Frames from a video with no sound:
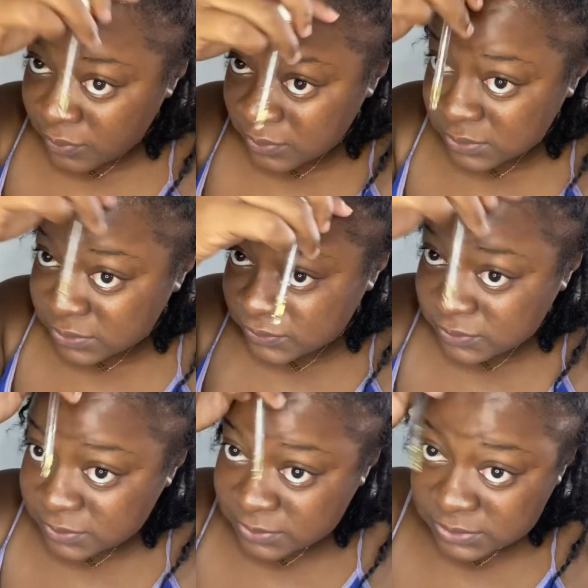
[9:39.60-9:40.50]
Just
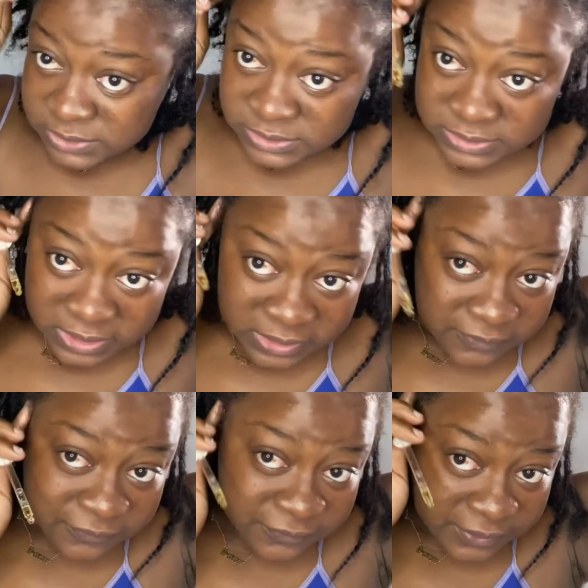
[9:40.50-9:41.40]
rubbing it in at the
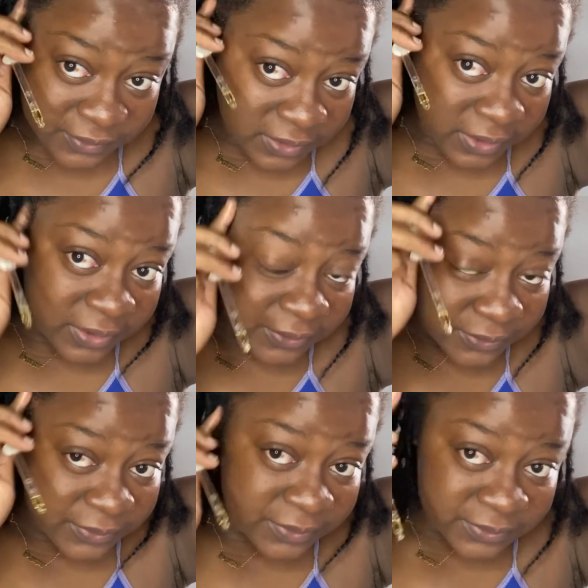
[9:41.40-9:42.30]
front there,
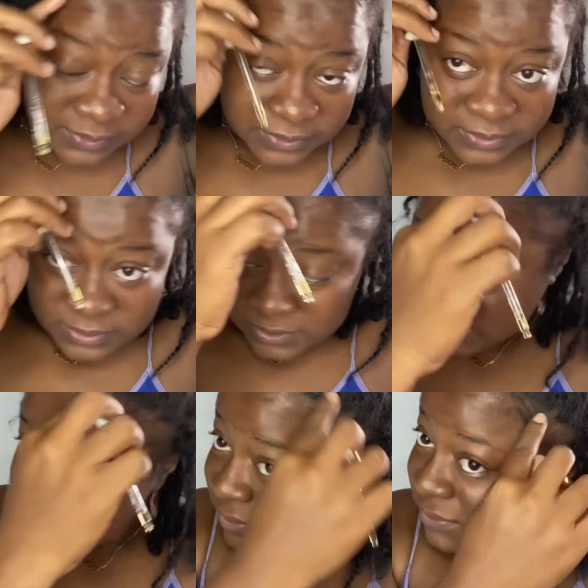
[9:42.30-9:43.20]

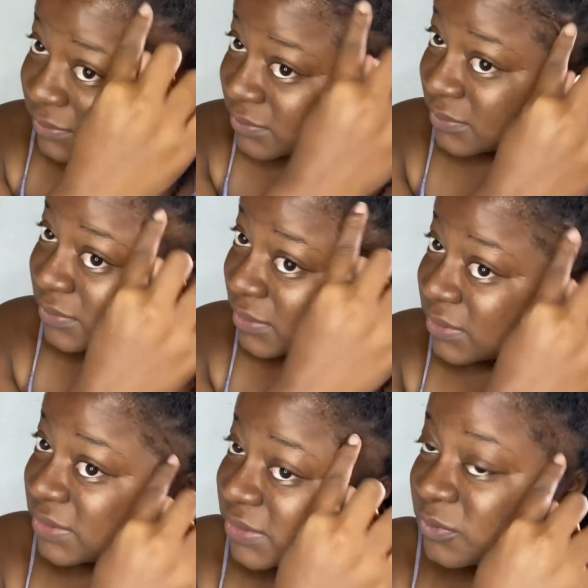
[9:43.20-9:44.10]

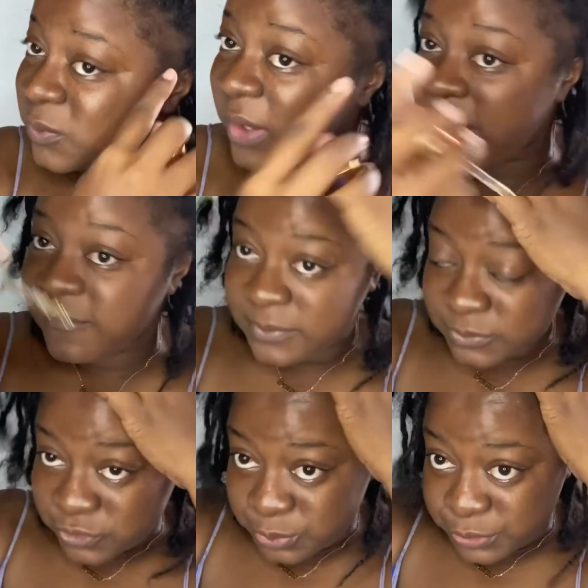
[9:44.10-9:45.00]
because this is where I have the
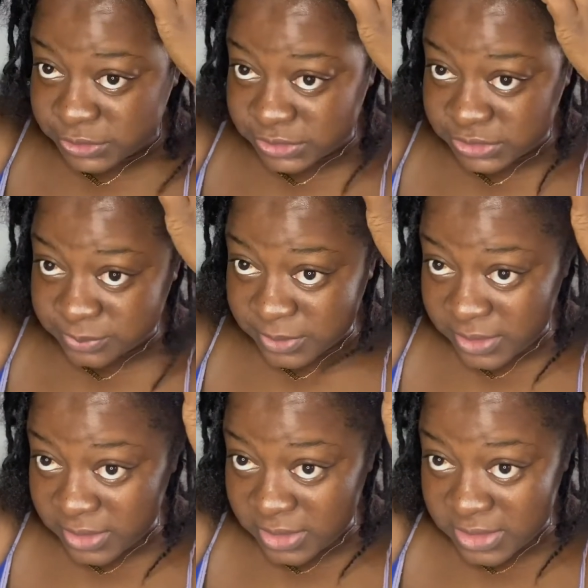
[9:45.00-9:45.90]
most breakage in my
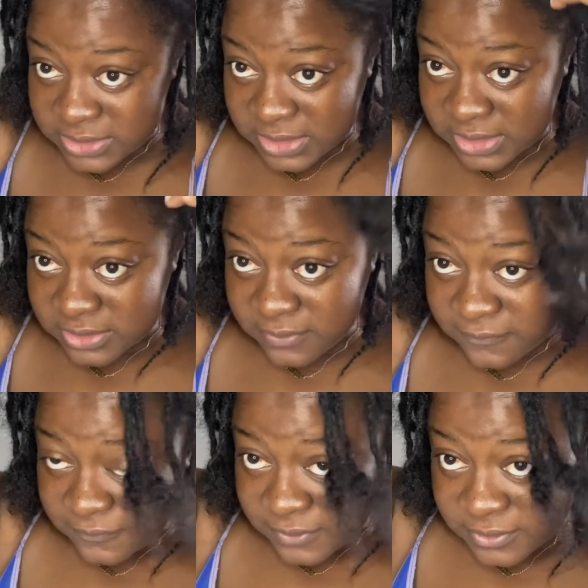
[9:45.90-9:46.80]
hair, guys, at the
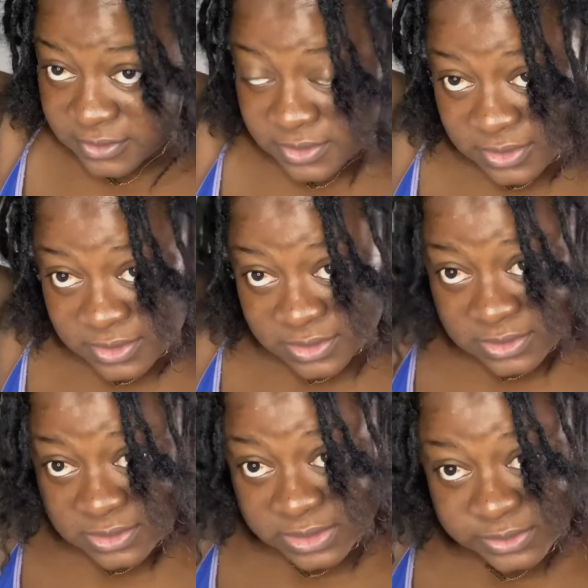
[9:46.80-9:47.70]
front,
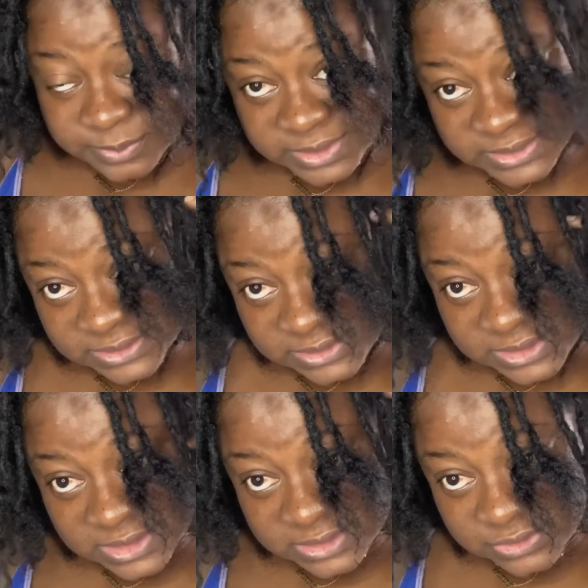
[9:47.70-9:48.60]
because my
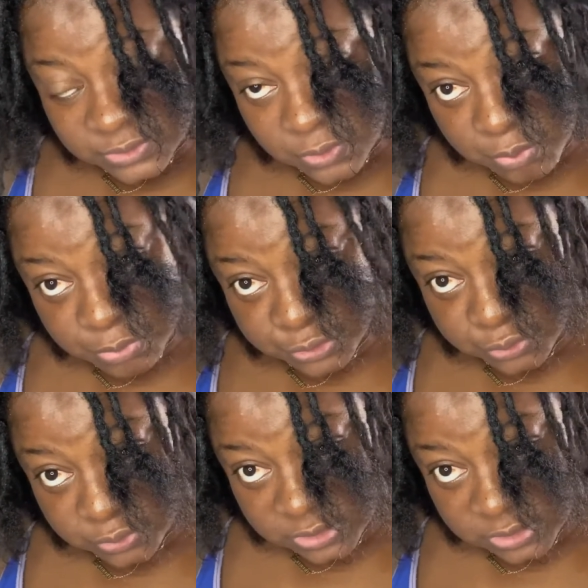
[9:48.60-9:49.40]
sisters comb me too